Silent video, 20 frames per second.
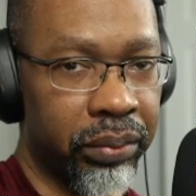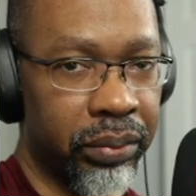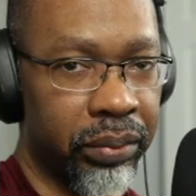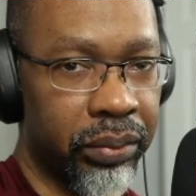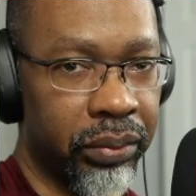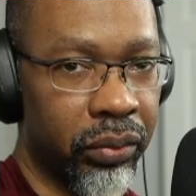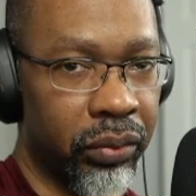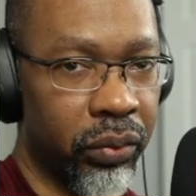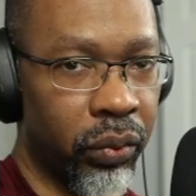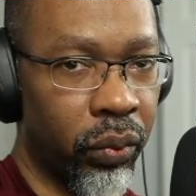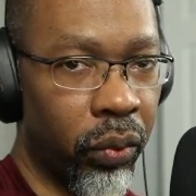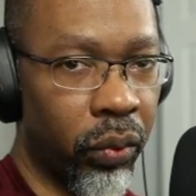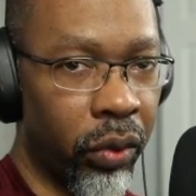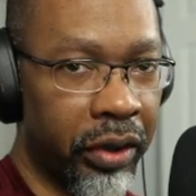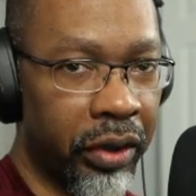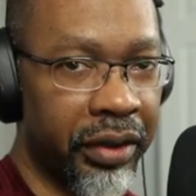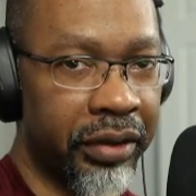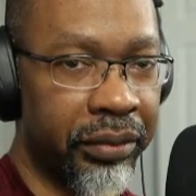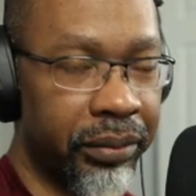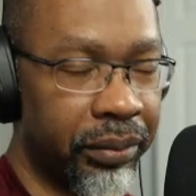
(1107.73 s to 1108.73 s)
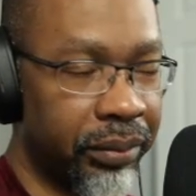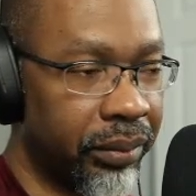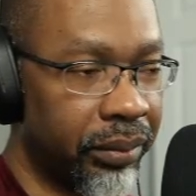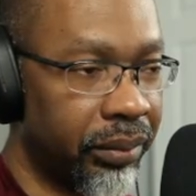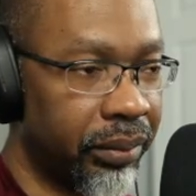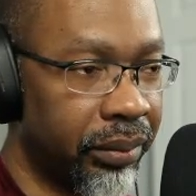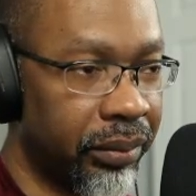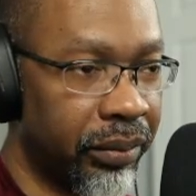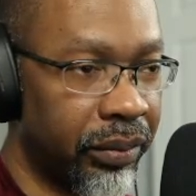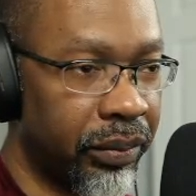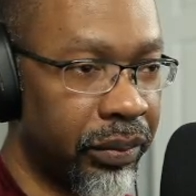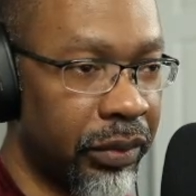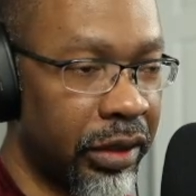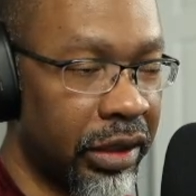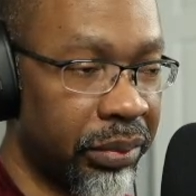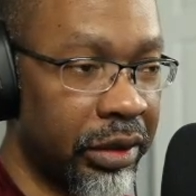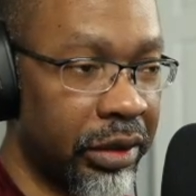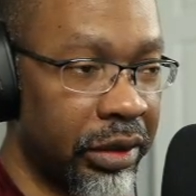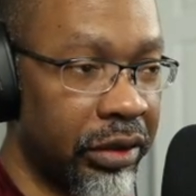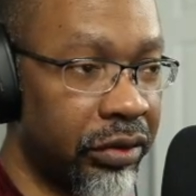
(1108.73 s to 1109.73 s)
one
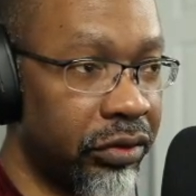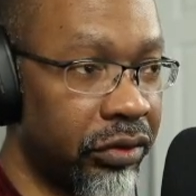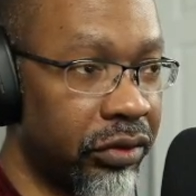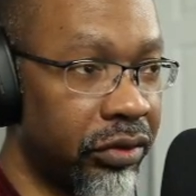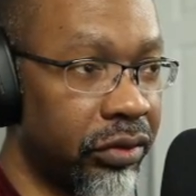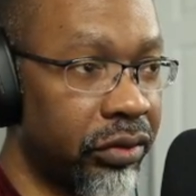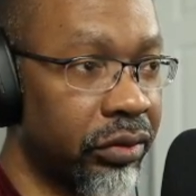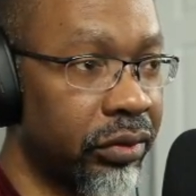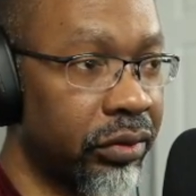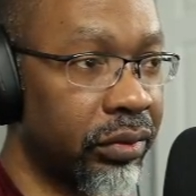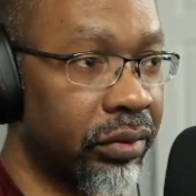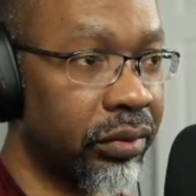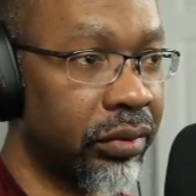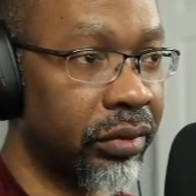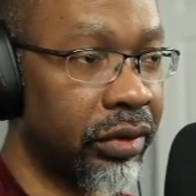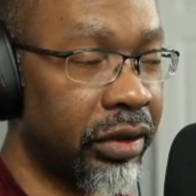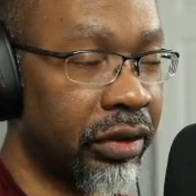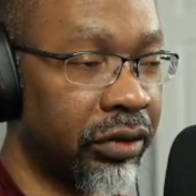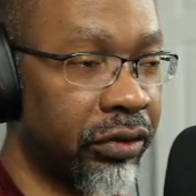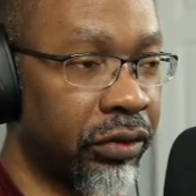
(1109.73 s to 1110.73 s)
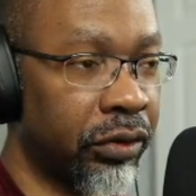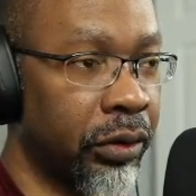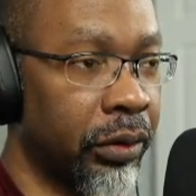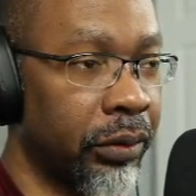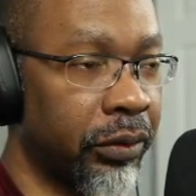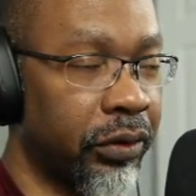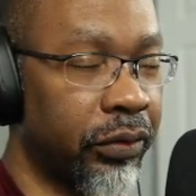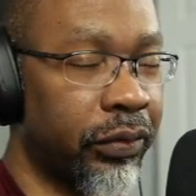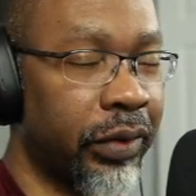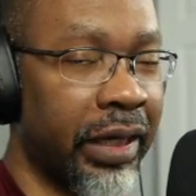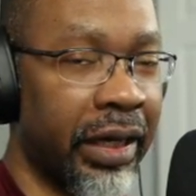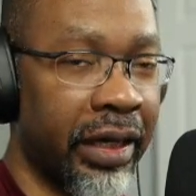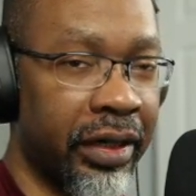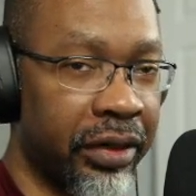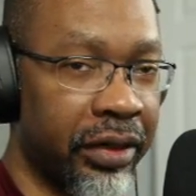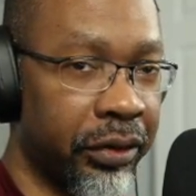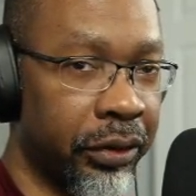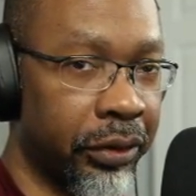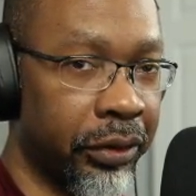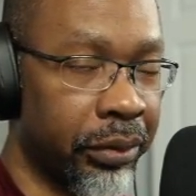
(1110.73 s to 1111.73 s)
image in terms of adding
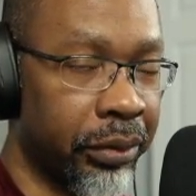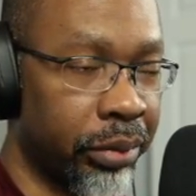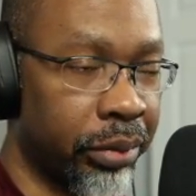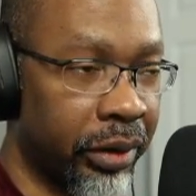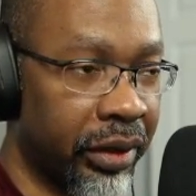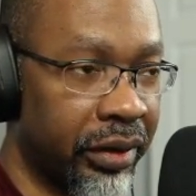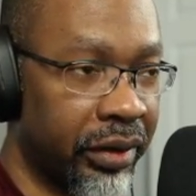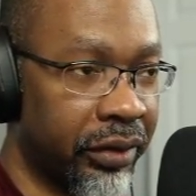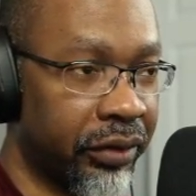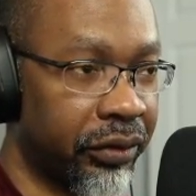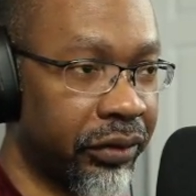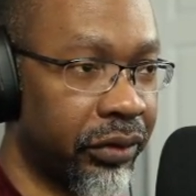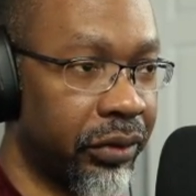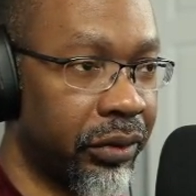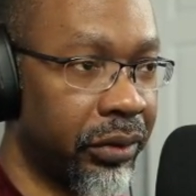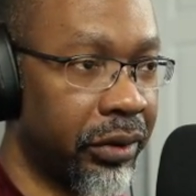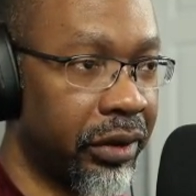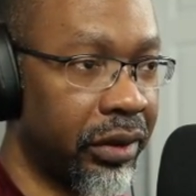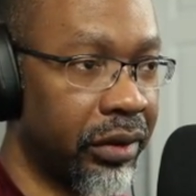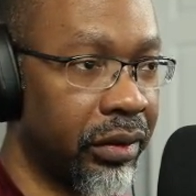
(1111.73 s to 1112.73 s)
all the products to it.